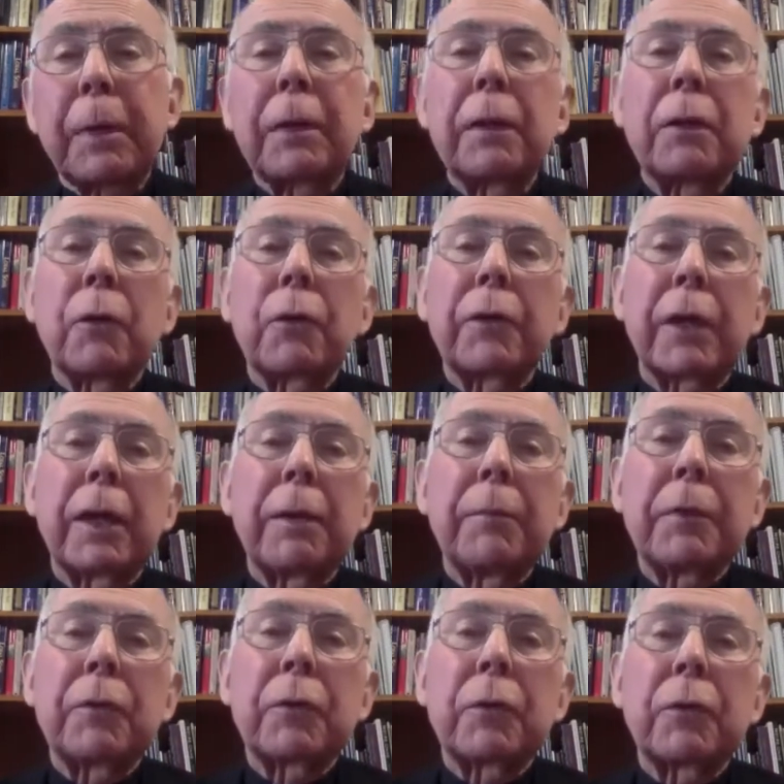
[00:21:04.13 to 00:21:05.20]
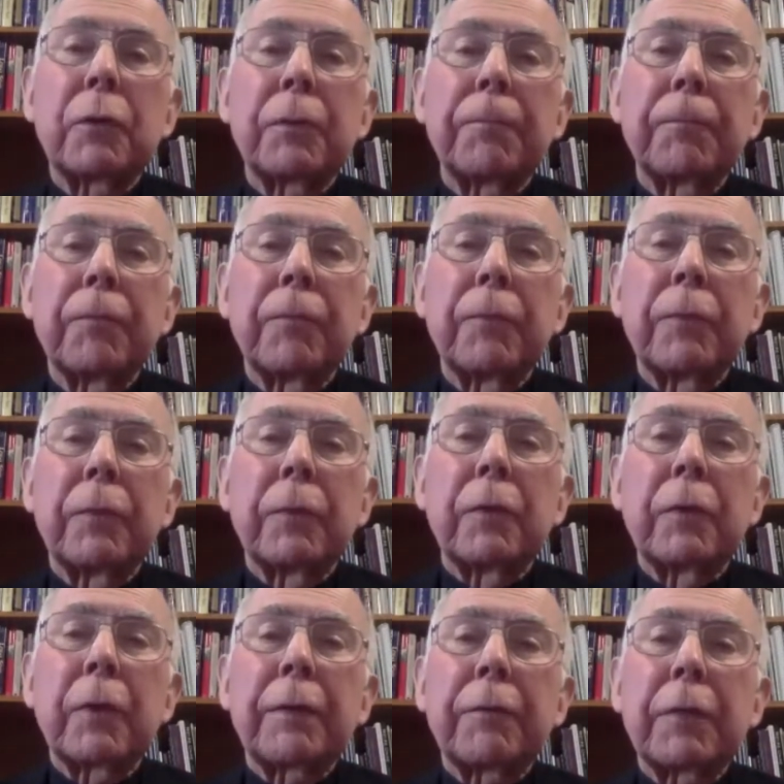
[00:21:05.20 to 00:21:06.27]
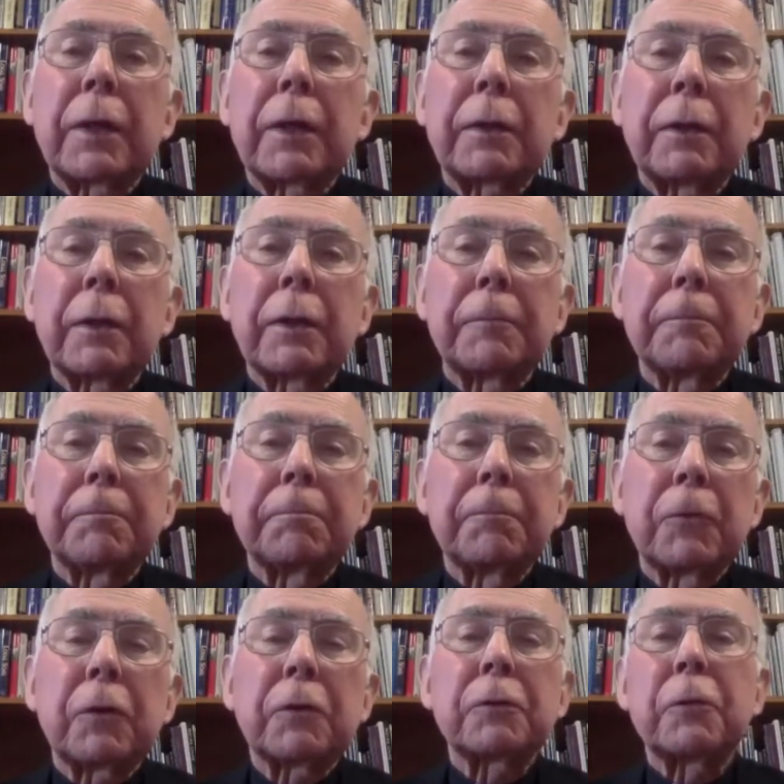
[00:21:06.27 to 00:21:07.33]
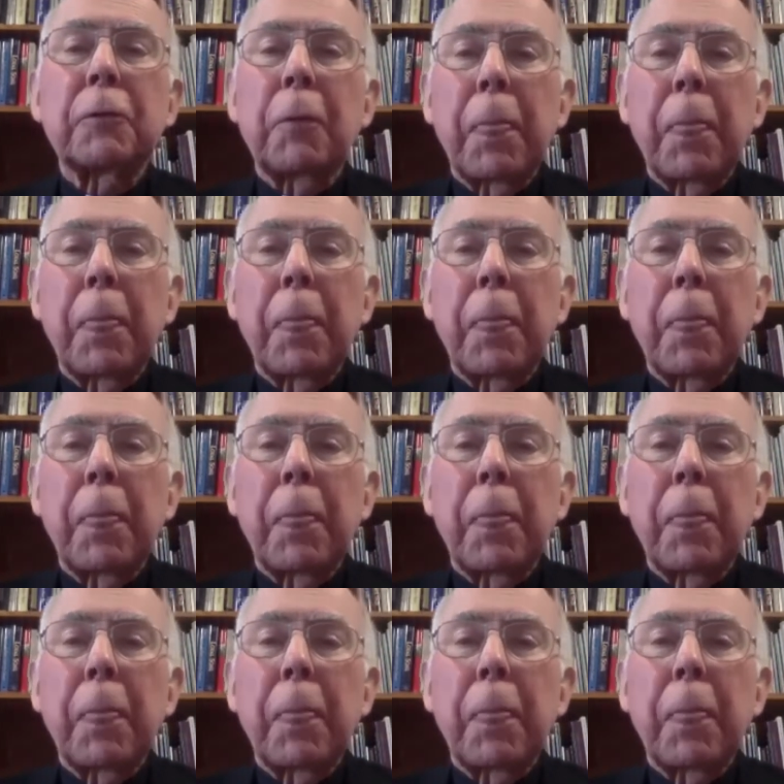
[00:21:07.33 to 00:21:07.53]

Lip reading: at Notre Dame, and so you have that also.